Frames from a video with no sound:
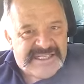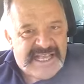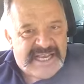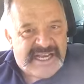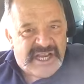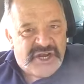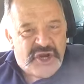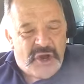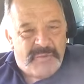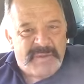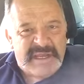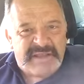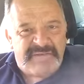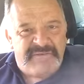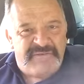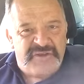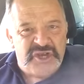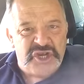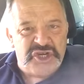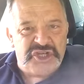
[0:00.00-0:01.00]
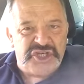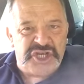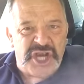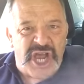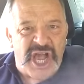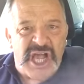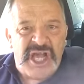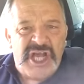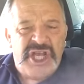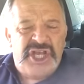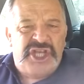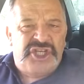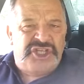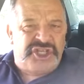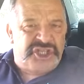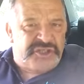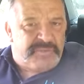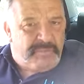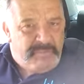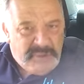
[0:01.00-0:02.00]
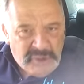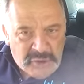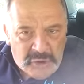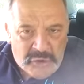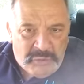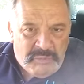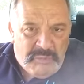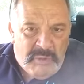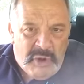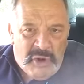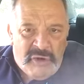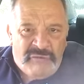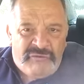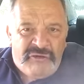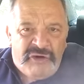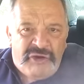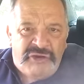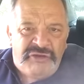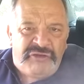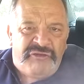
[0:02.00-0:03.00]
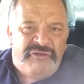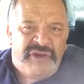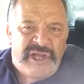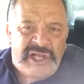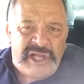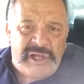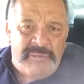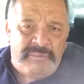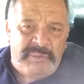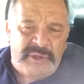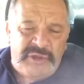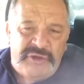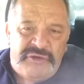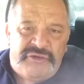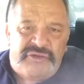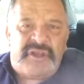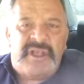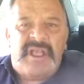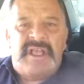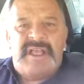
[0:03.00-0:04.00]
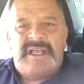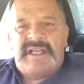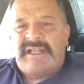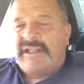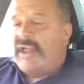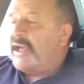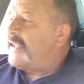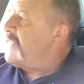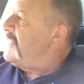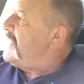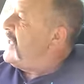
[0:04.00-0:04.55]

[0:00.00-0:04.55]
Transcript: economic future. Just build more for developers. Like,